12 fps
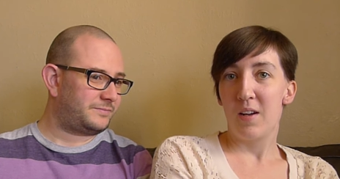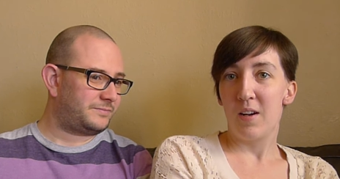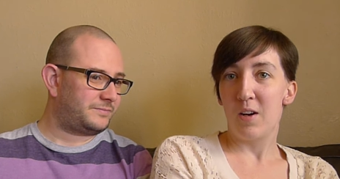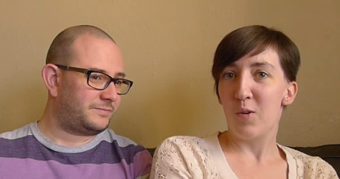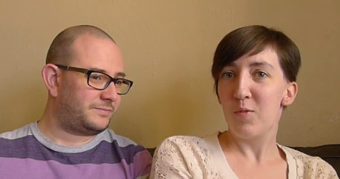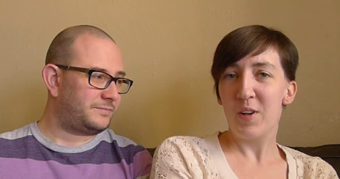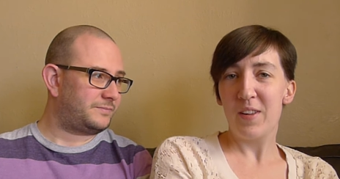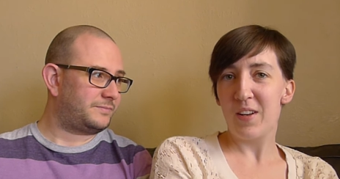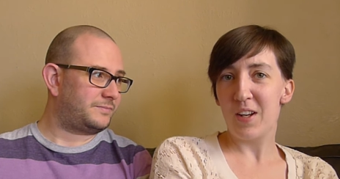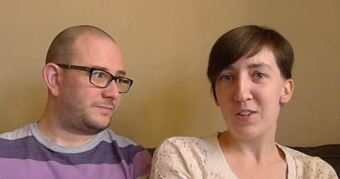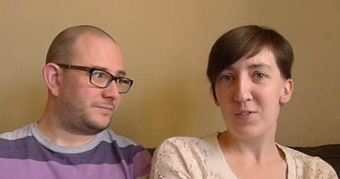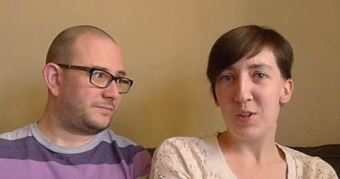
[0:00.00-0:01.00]
Speaker 1: Hopefully, in the
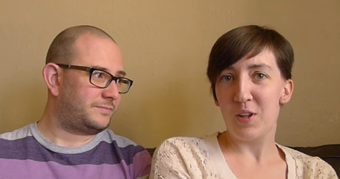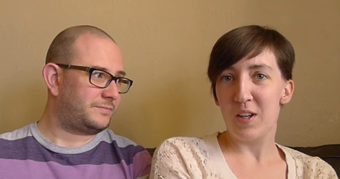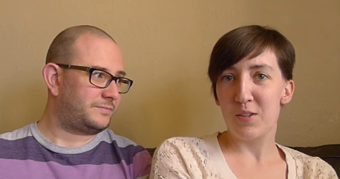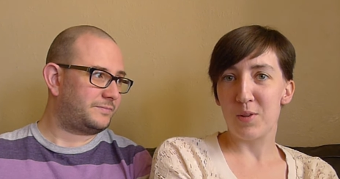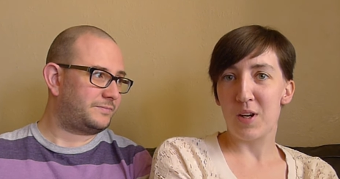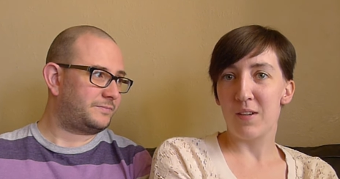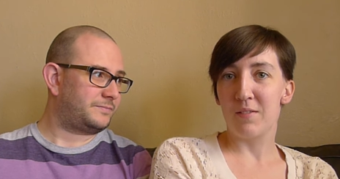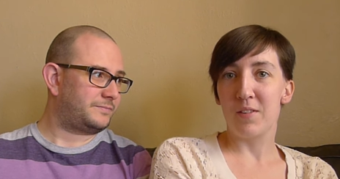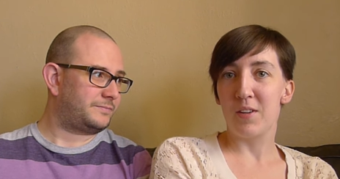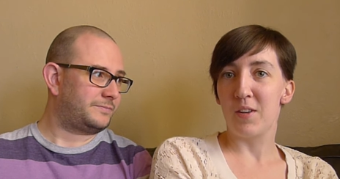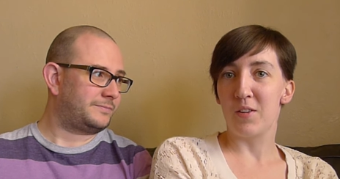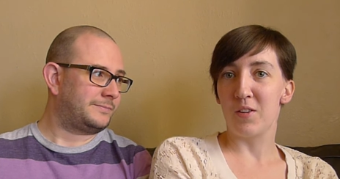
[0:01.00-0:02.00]
next few days, we'll have
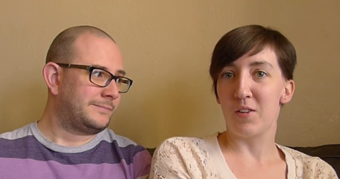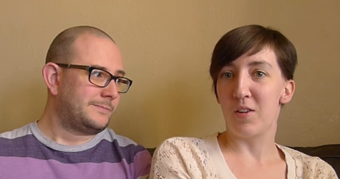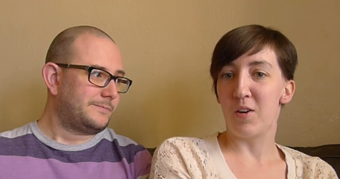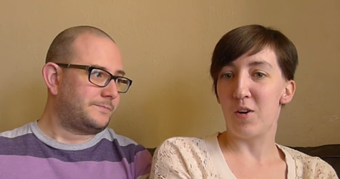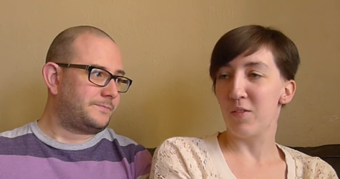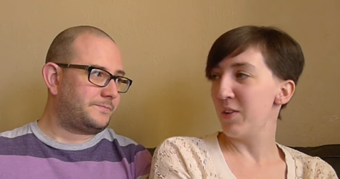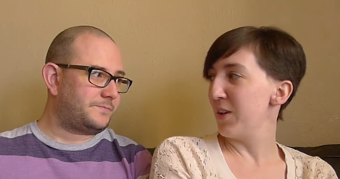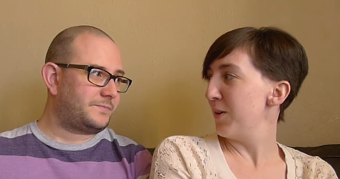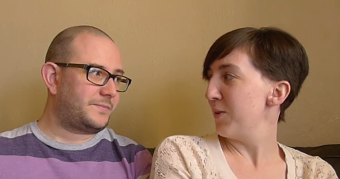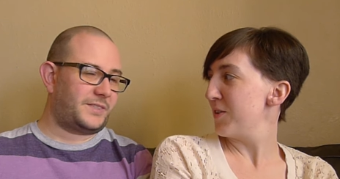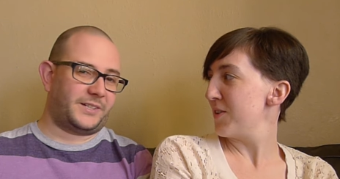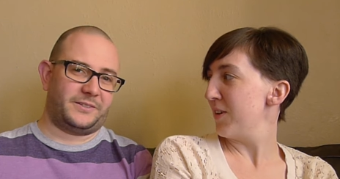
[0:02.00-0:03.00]
another haul
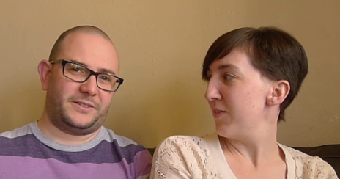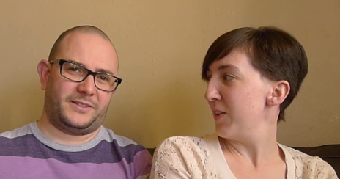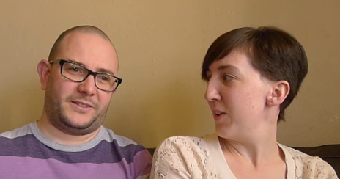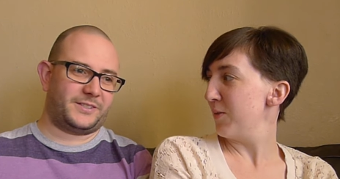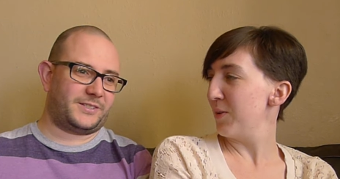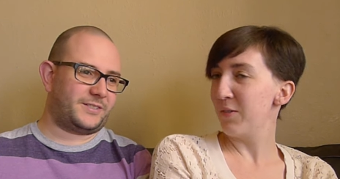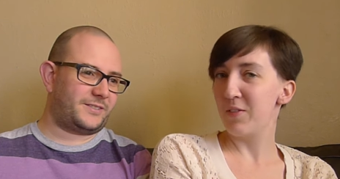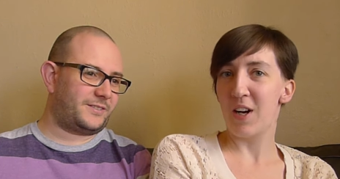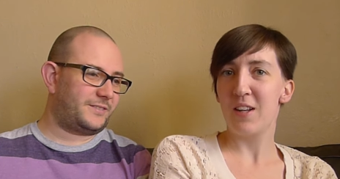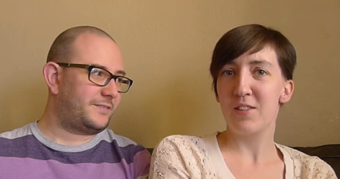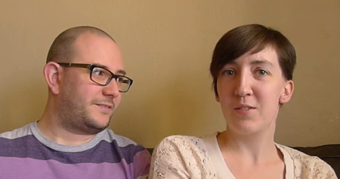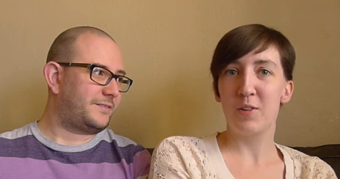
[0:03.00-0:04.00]
video or yeah, sale video. We've
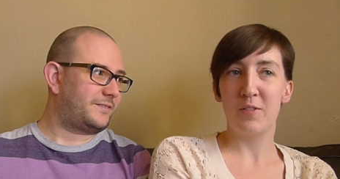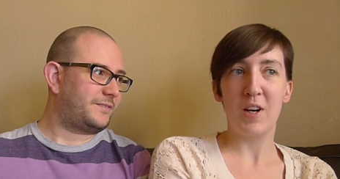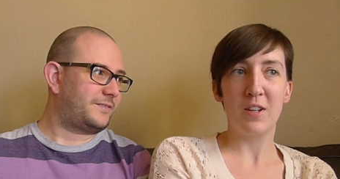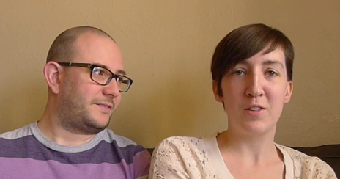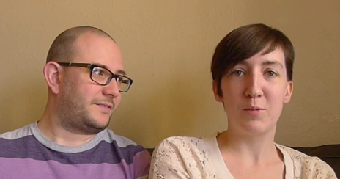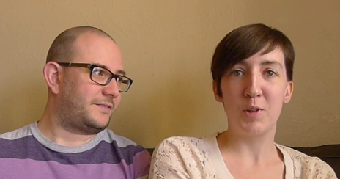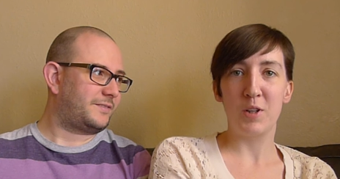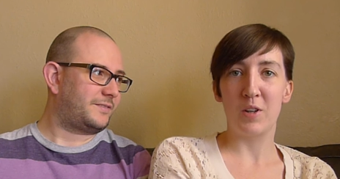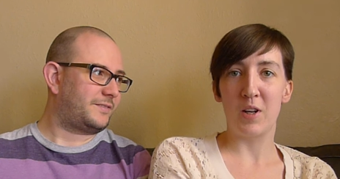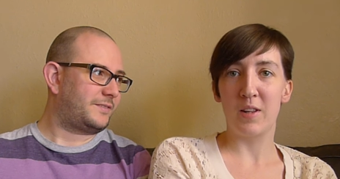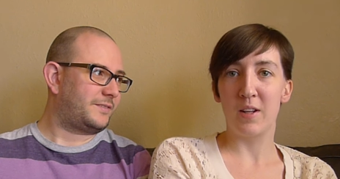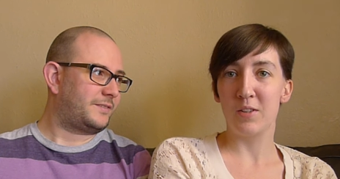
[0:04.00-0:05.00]
got we've gotten some really
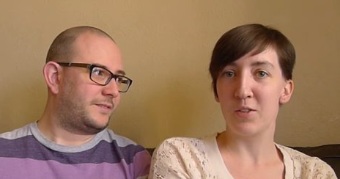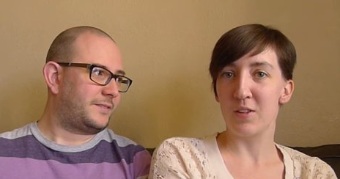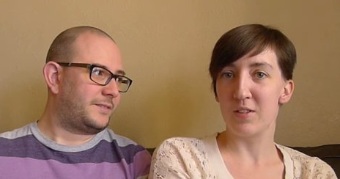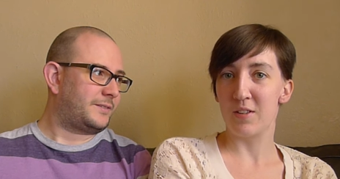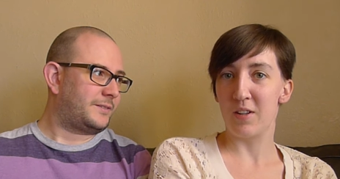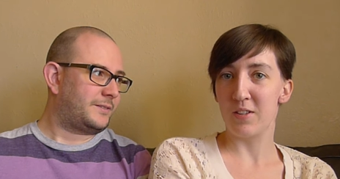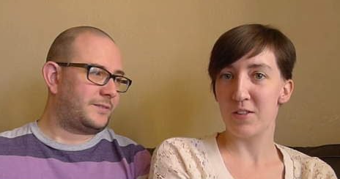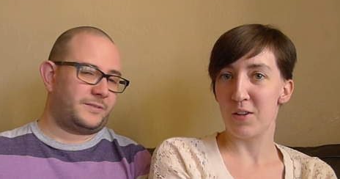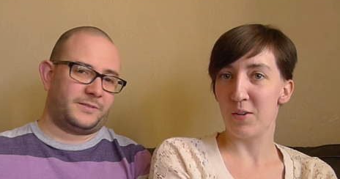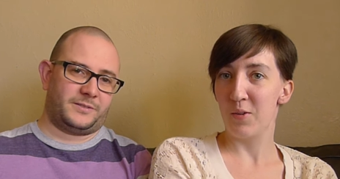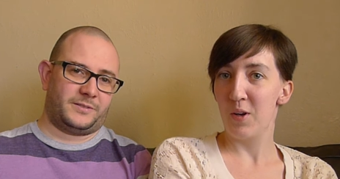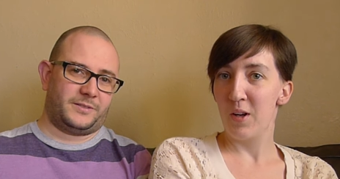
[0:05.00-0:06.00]
great things recently,
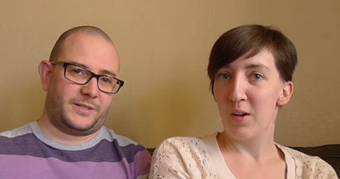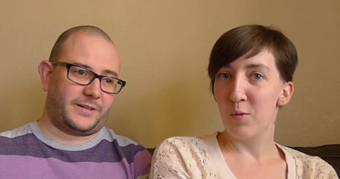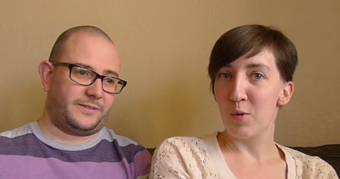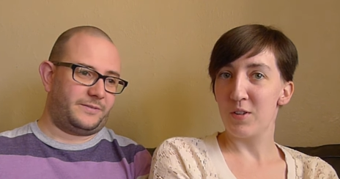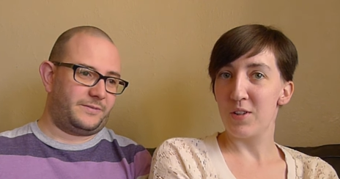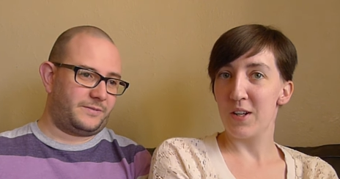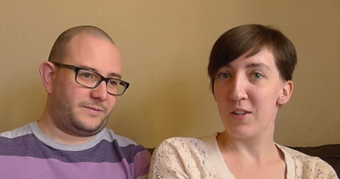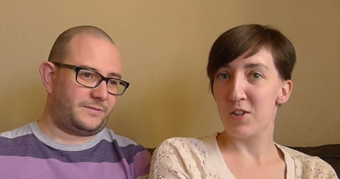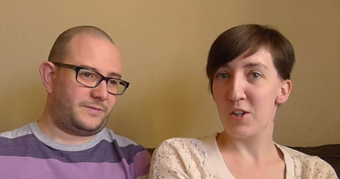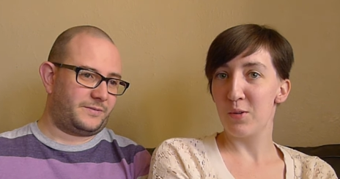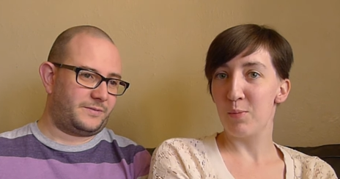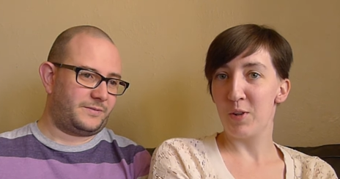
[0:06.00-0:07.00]
so yeah. we're excited to
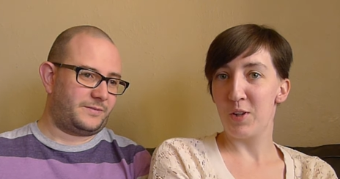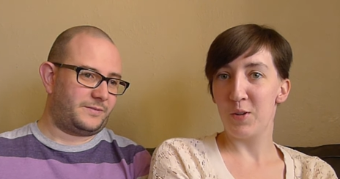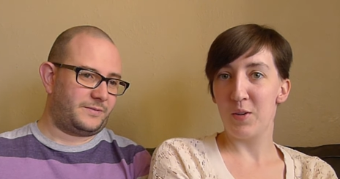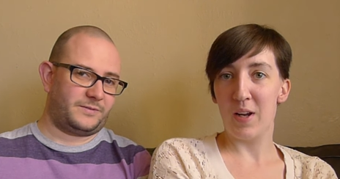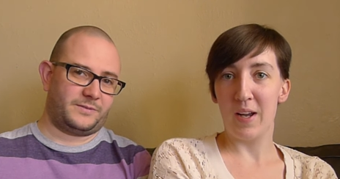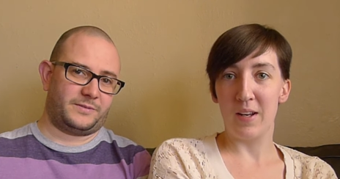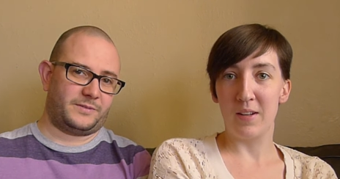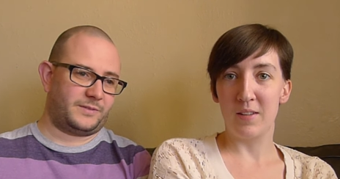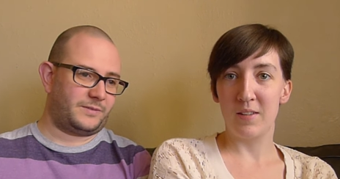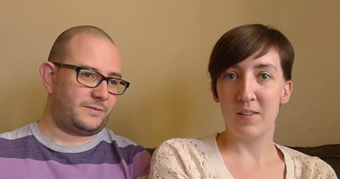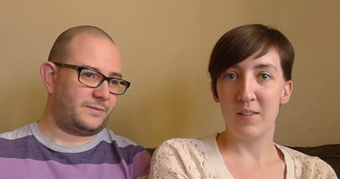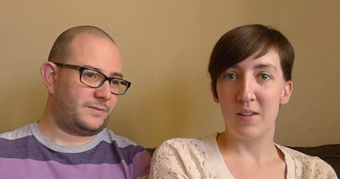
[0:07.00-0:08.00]
share them with you.
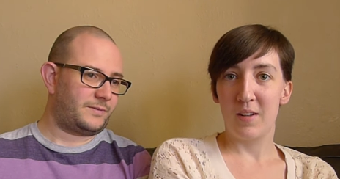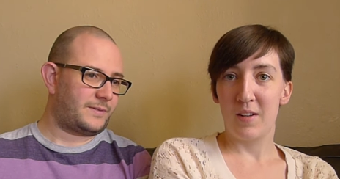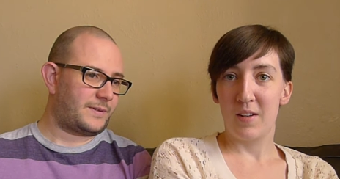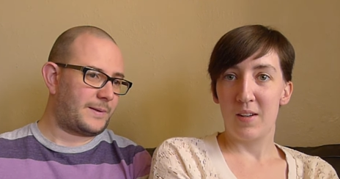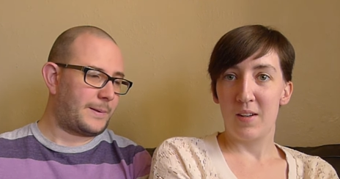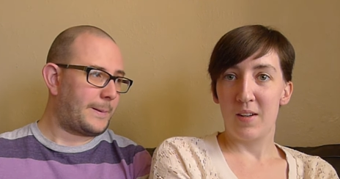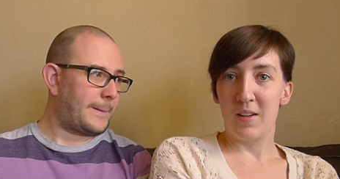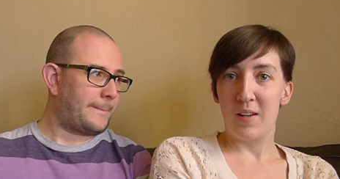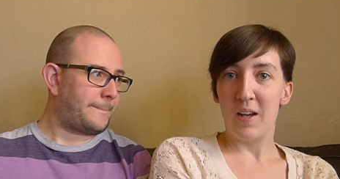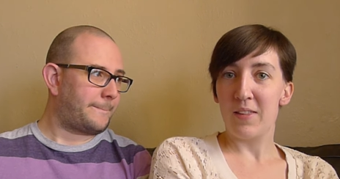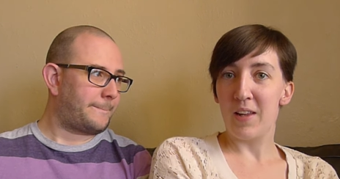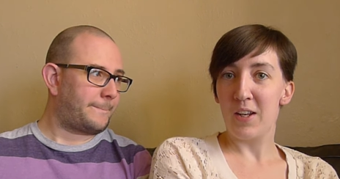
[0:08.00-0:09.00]
And
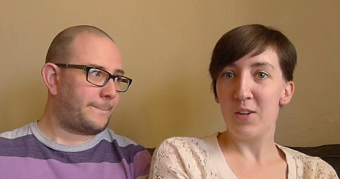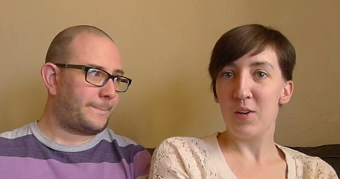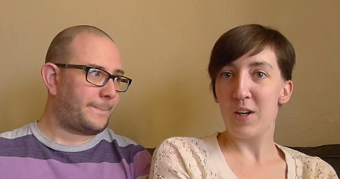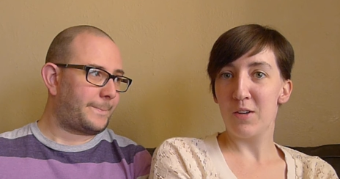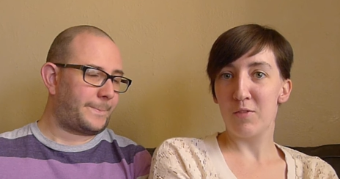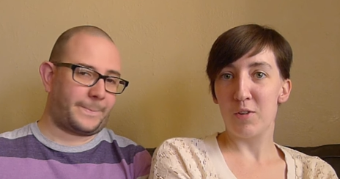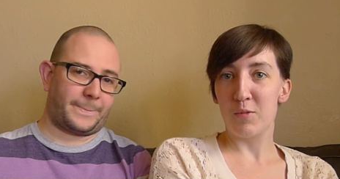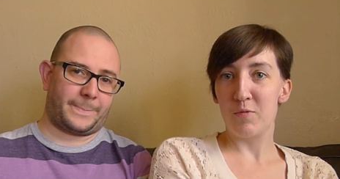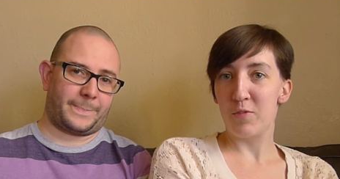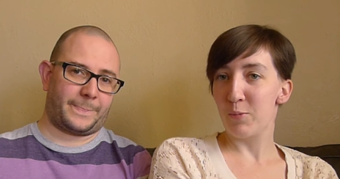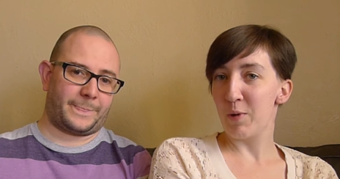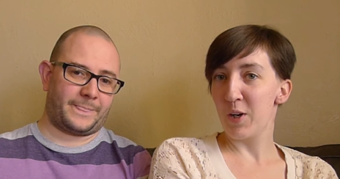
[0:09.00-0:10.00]
yeah, thank you again for
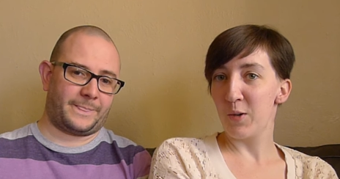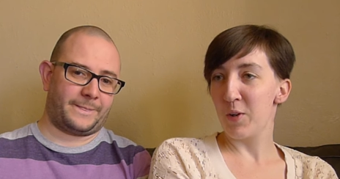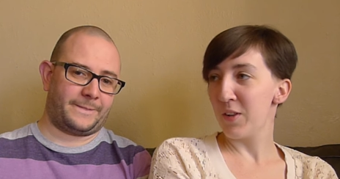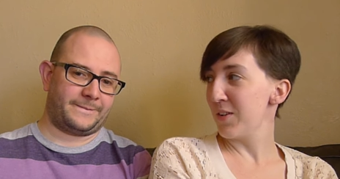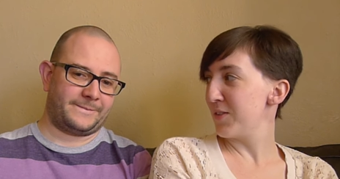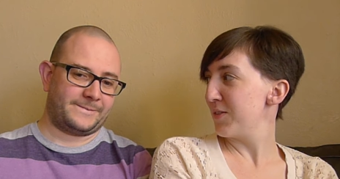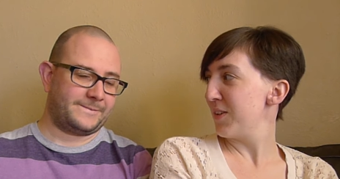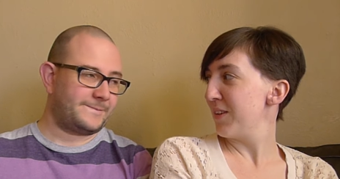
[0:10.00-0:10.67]
for bearing with us